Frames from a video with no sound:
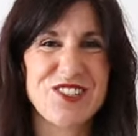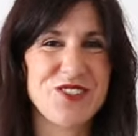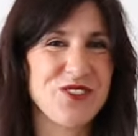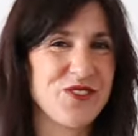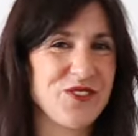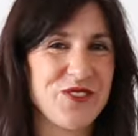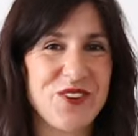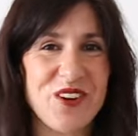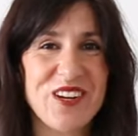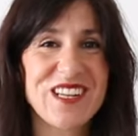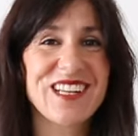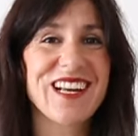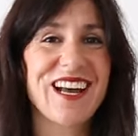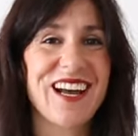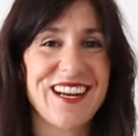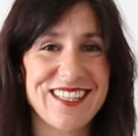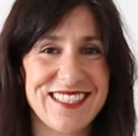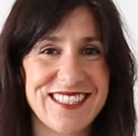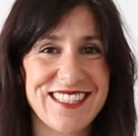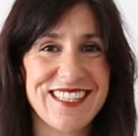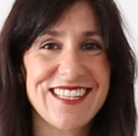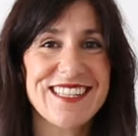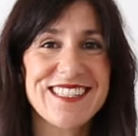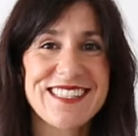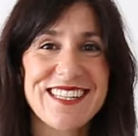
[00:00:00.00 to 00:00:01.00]
do not
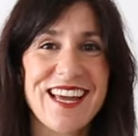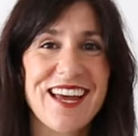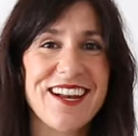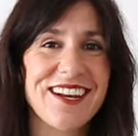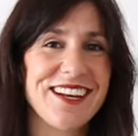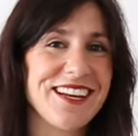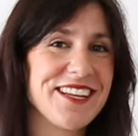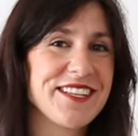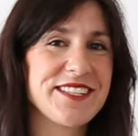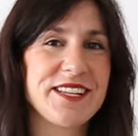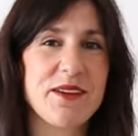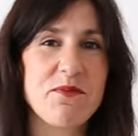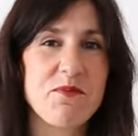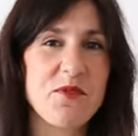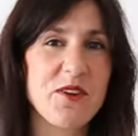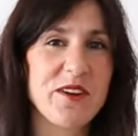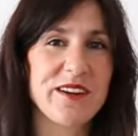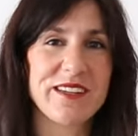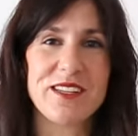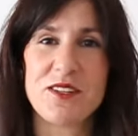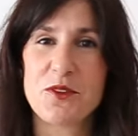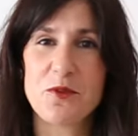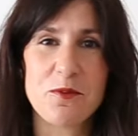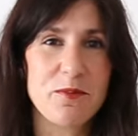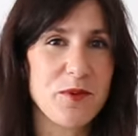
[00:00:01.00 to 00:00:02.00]
cut it unless I'm
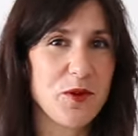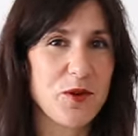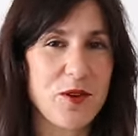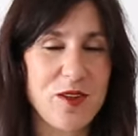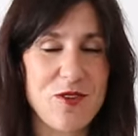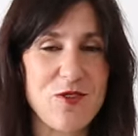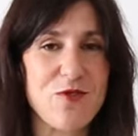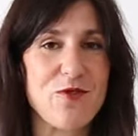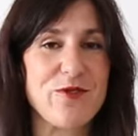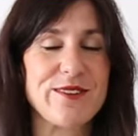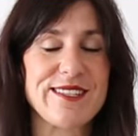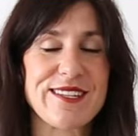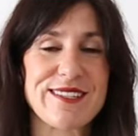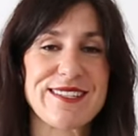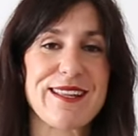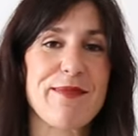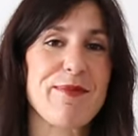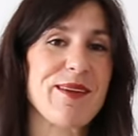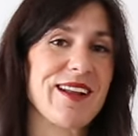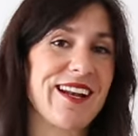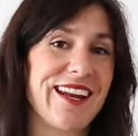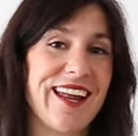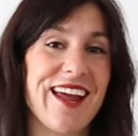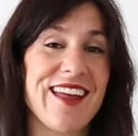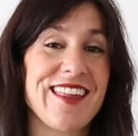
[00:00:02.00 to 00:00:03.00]
wearing little booty shorts or
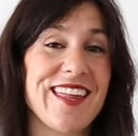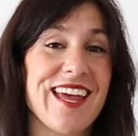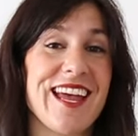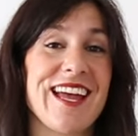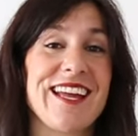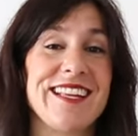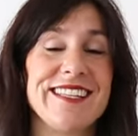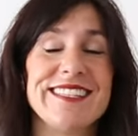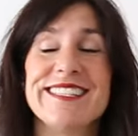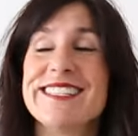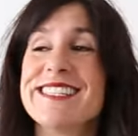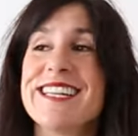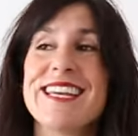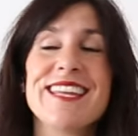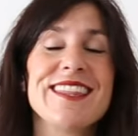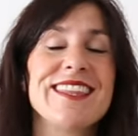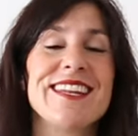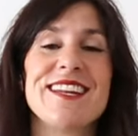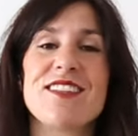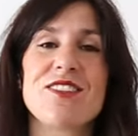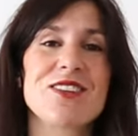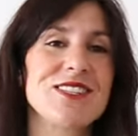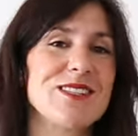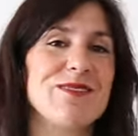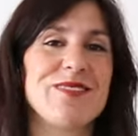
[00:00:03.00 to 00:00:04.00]
something like that underneath,
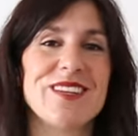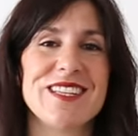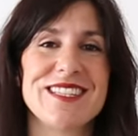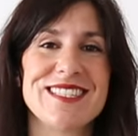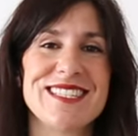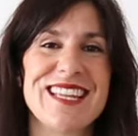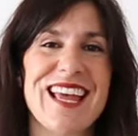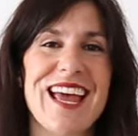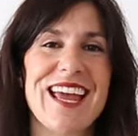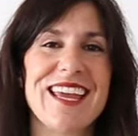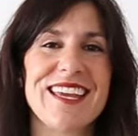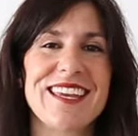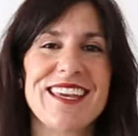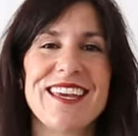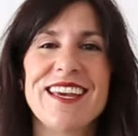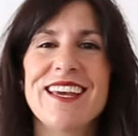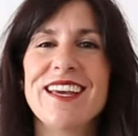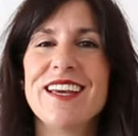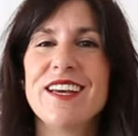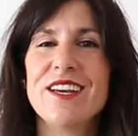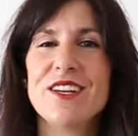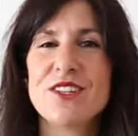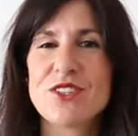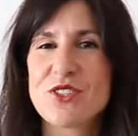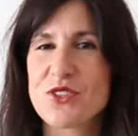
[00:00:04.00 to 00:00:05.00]
and it just feels like
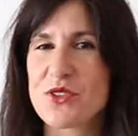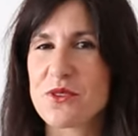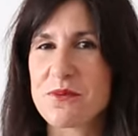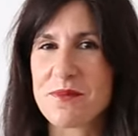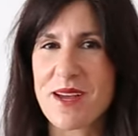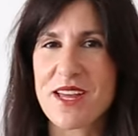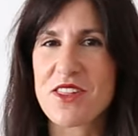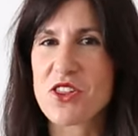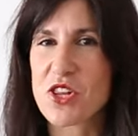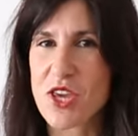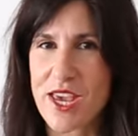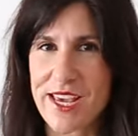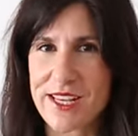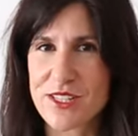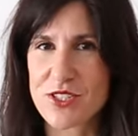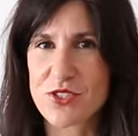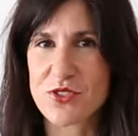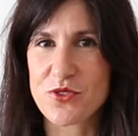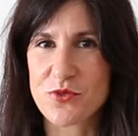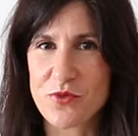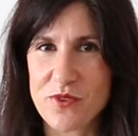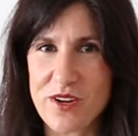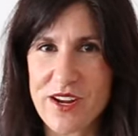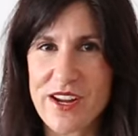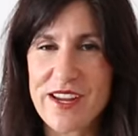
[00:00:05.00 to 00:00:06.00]
too much
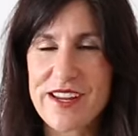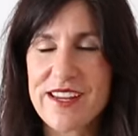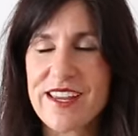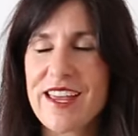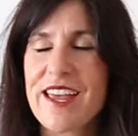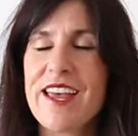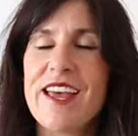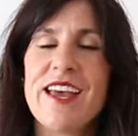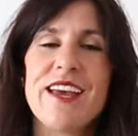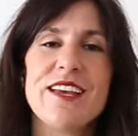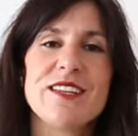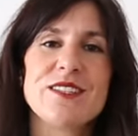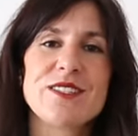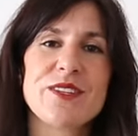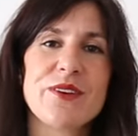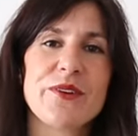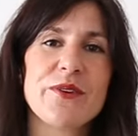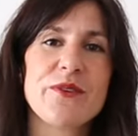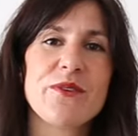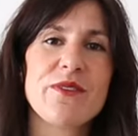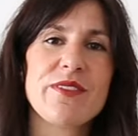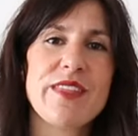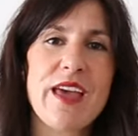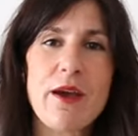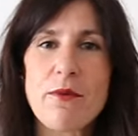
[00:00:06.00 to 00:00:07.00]
extra work.
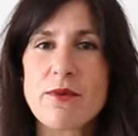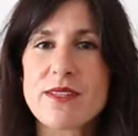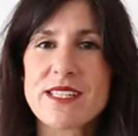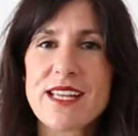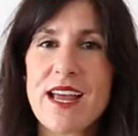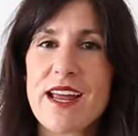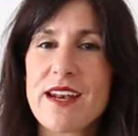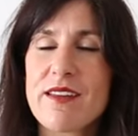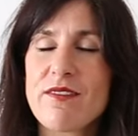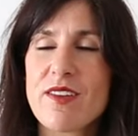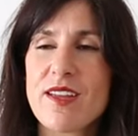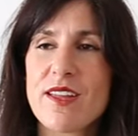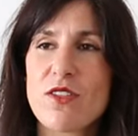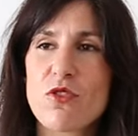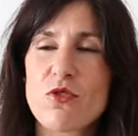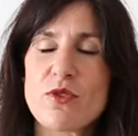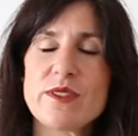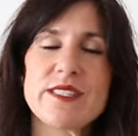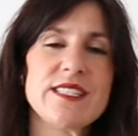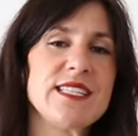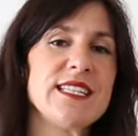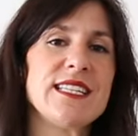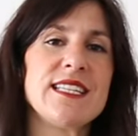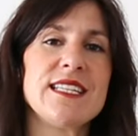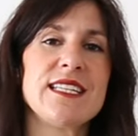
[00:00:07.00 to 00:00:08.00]
So that was kind of
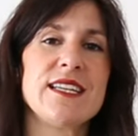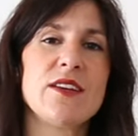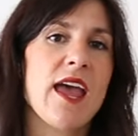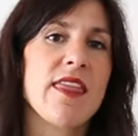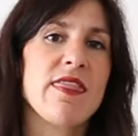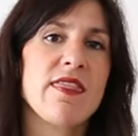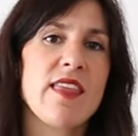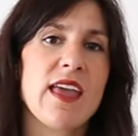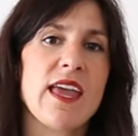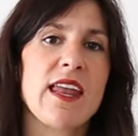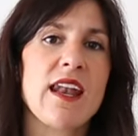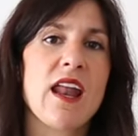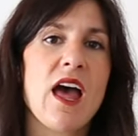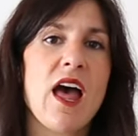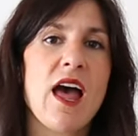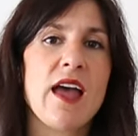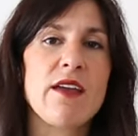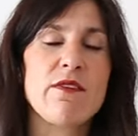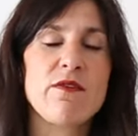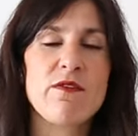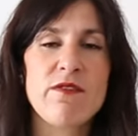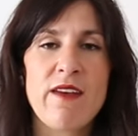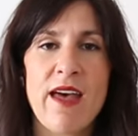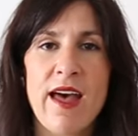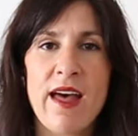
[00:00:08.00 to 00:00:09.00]
interesting. And then I
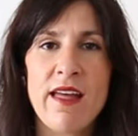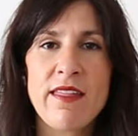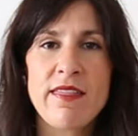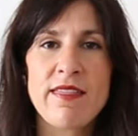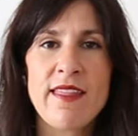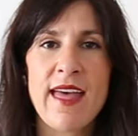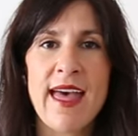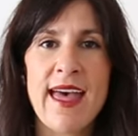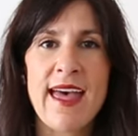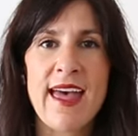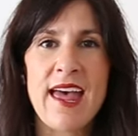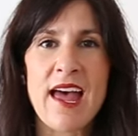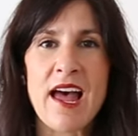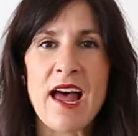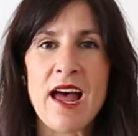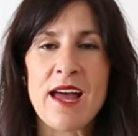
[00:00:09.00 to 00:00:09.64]
found that